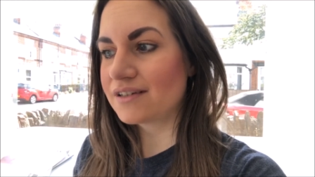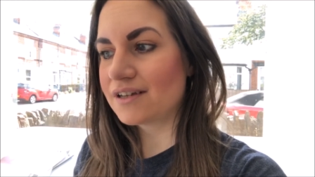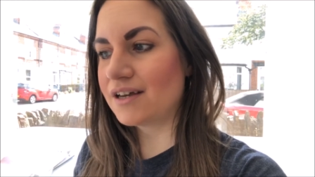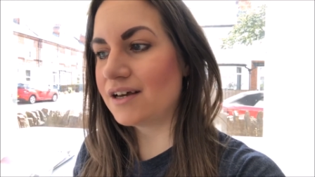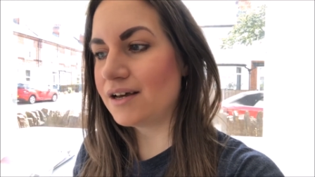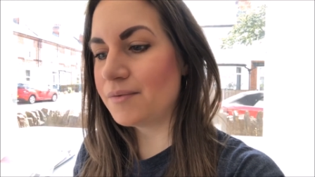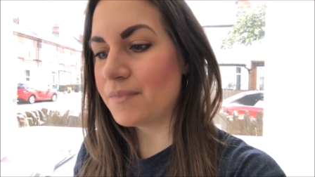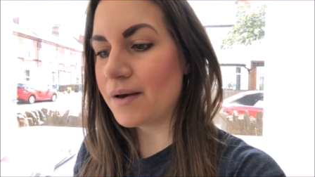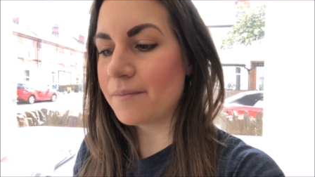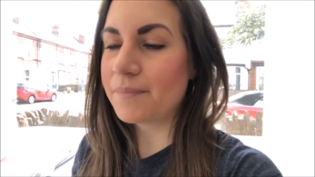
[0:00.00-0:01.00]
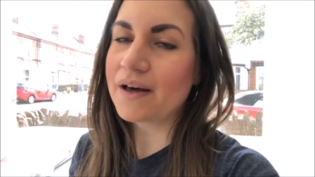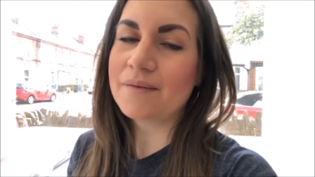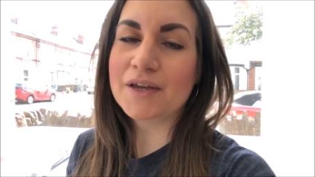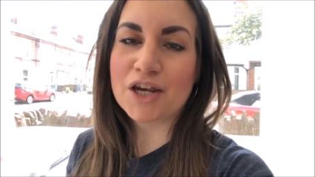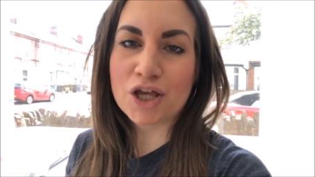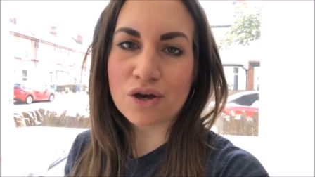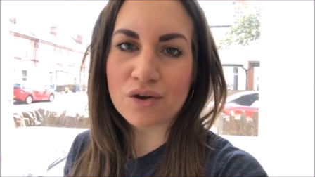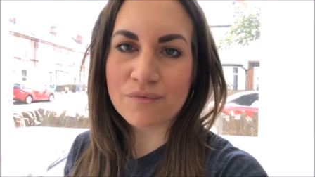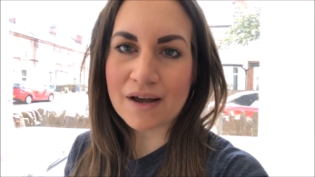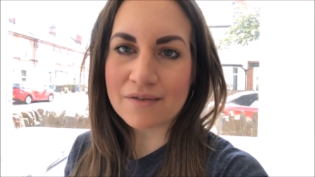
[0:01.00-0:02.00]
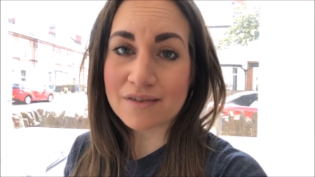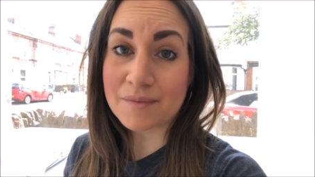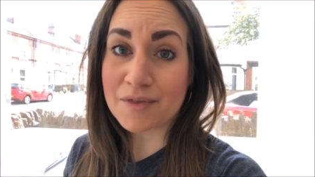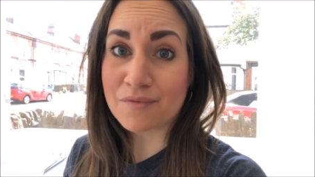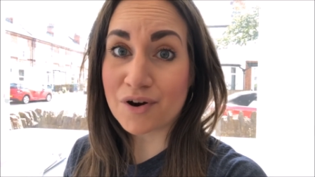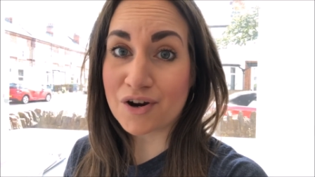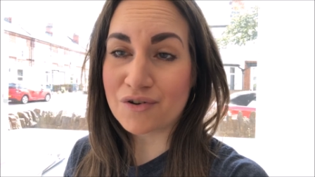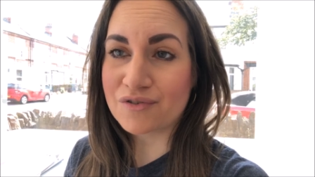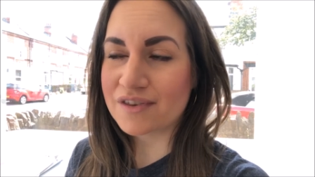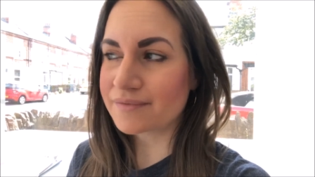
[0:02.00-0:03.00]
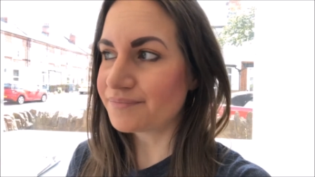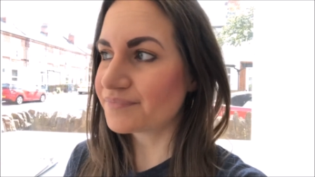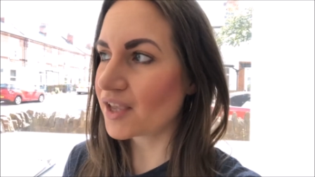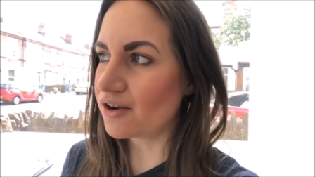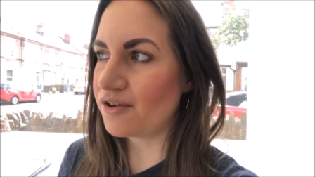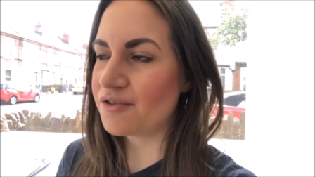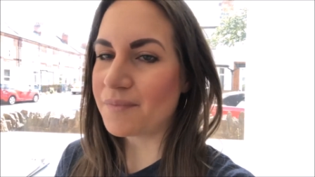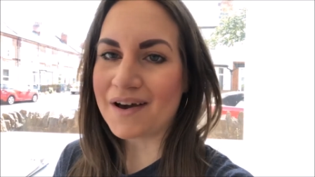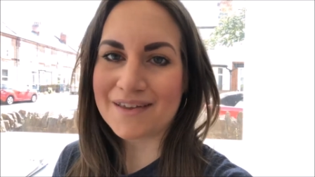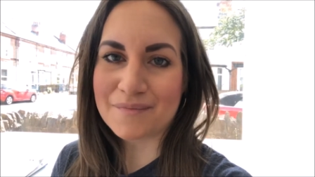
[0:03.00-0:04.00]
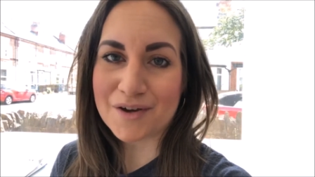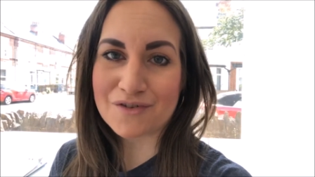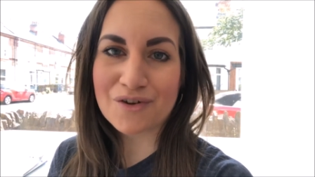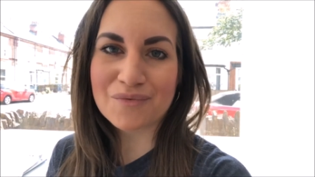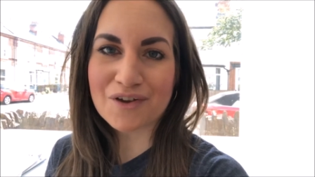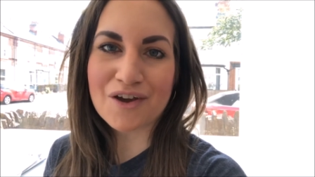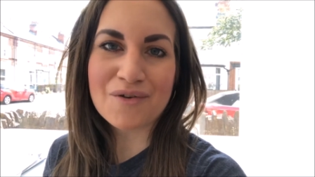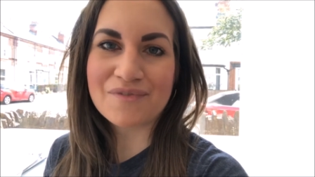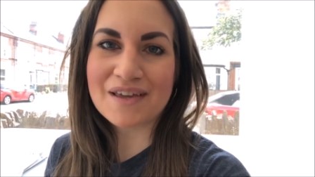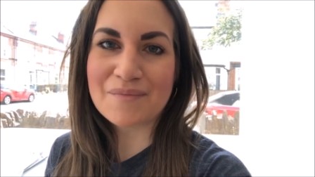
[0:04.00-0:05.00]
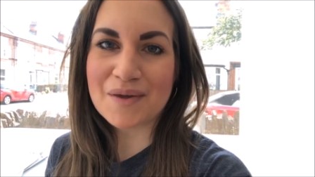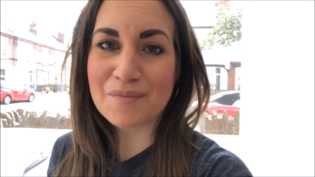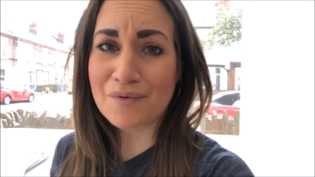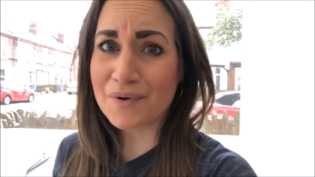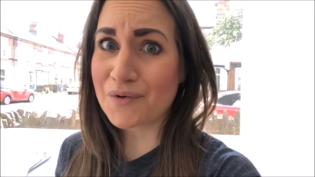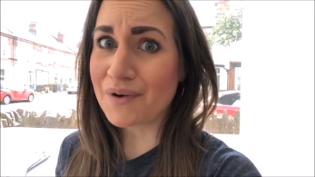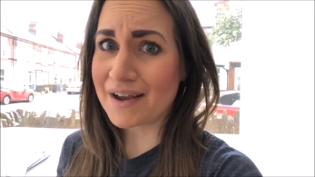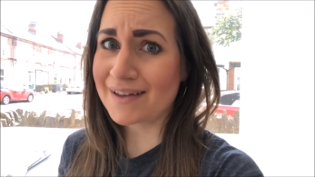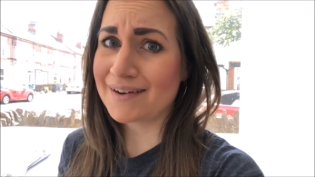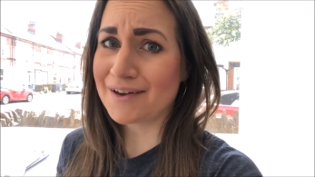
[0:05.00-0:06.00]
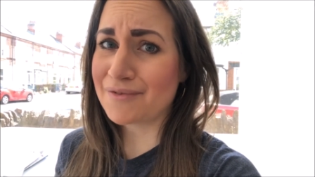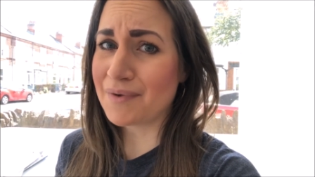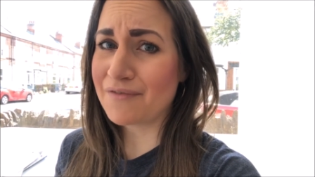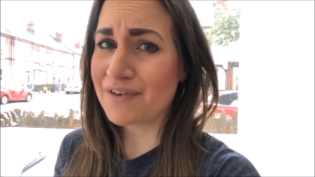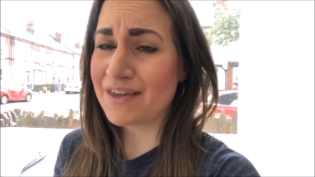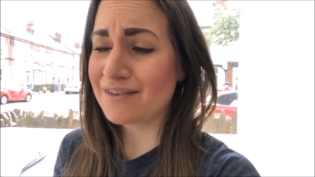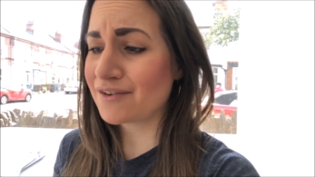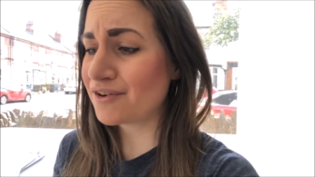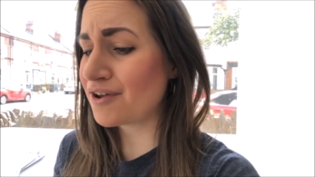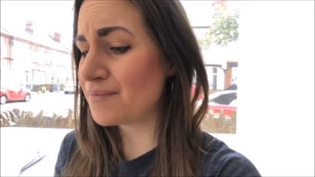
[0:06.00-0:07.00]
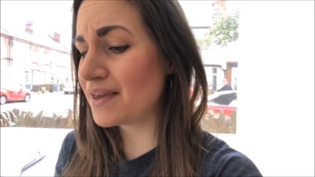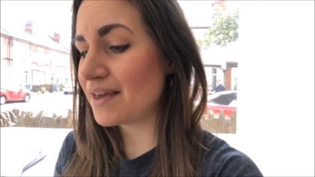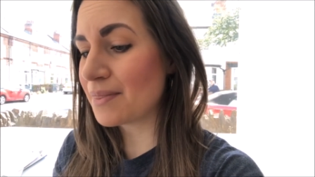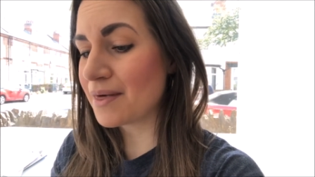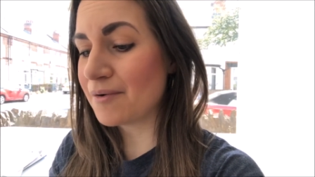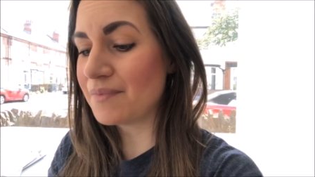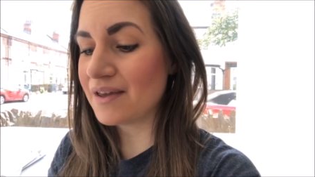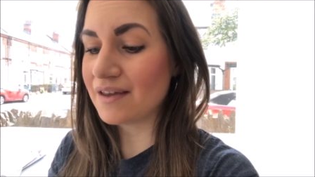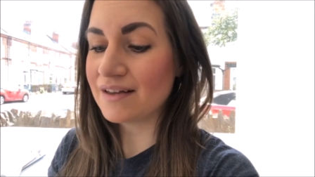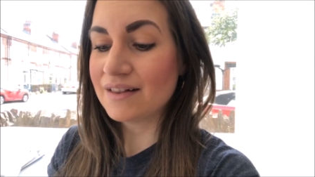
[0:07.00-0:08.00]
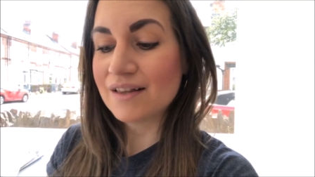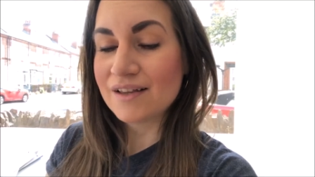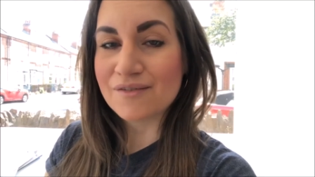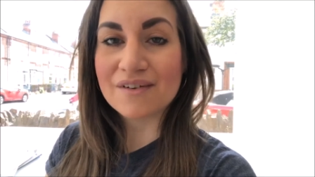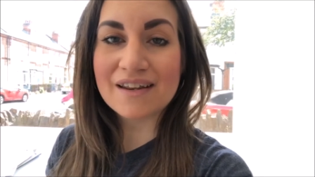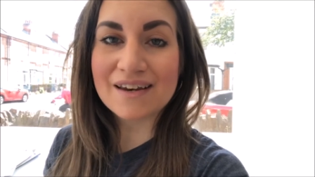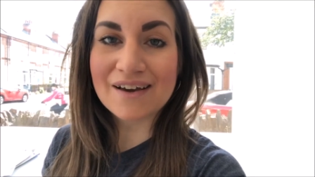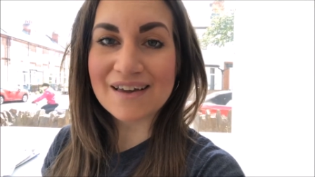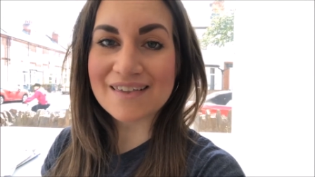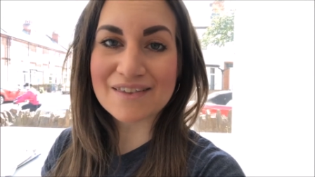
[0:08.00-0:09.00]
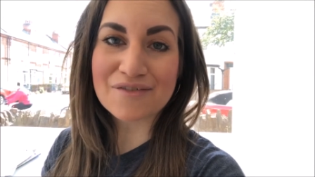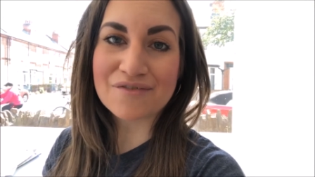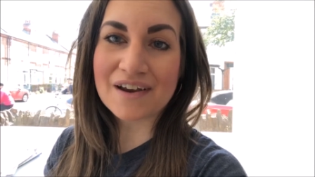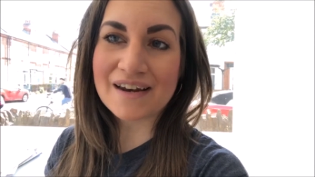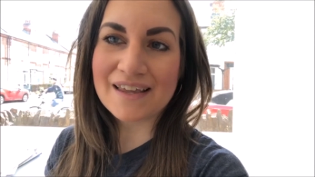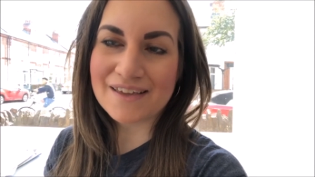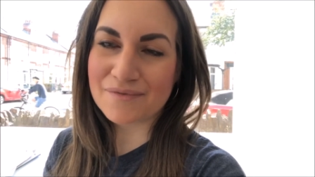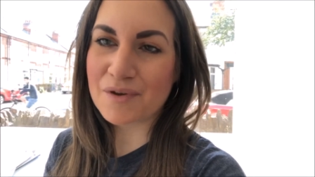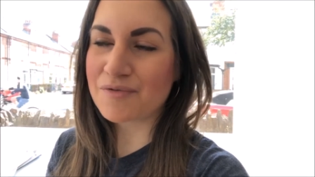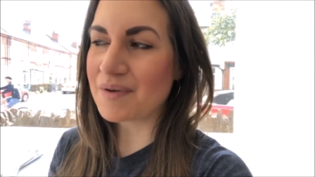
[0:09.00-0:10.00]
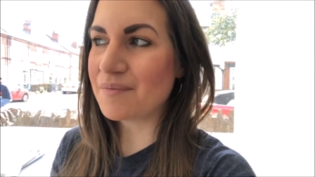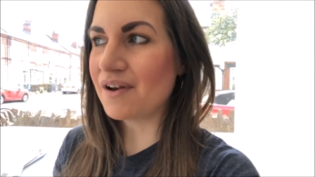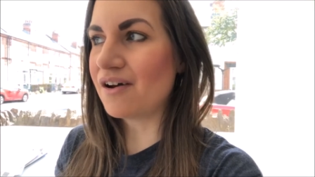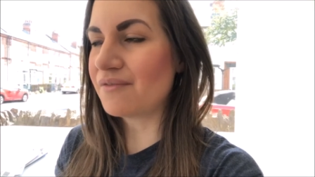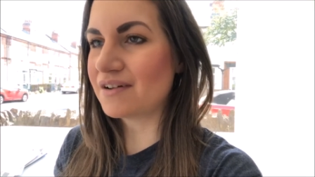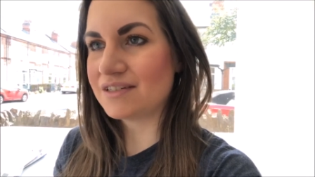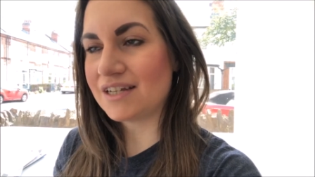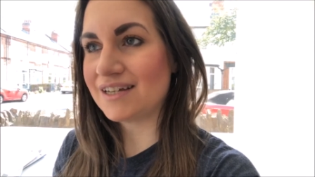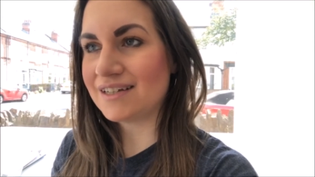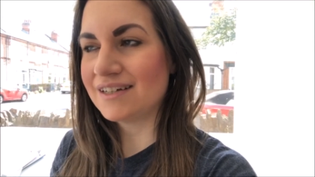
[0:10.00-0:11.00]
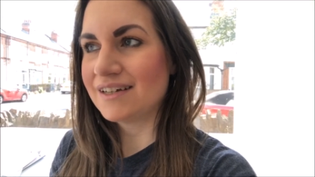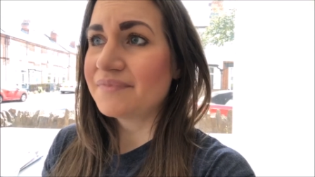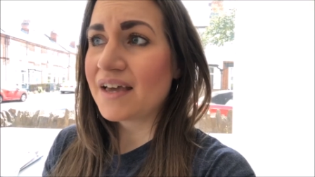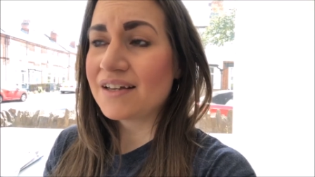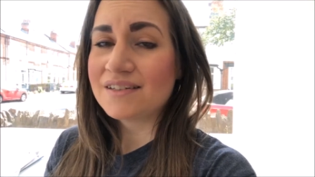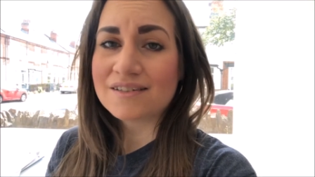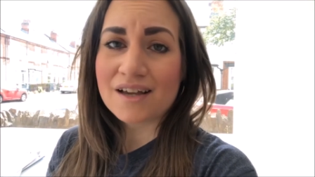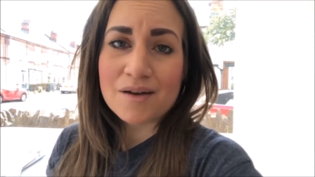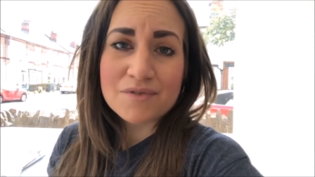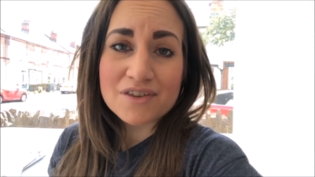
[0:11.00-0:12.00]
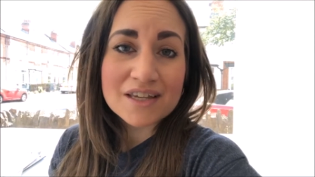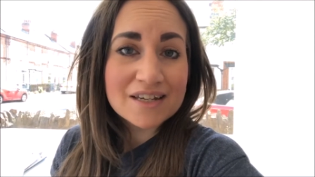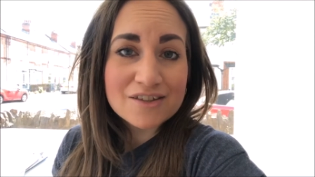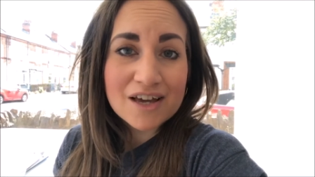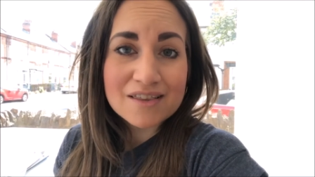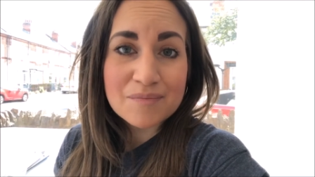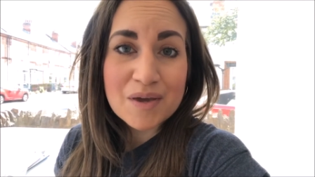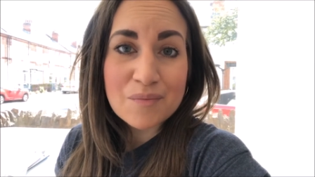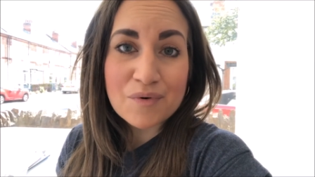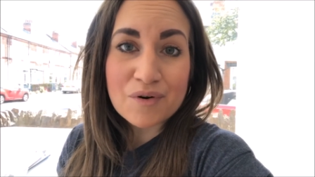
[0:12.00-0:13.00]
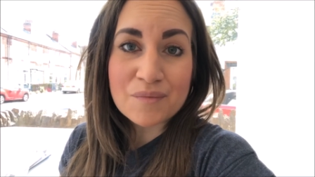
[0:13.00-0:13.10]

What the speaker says: But I'm going to go around some of the roads close by to my shop, so hopefully people will recognise my face and know me, and they'll be really nice and friendly, because most people are around here. And I'm just going to chat to people.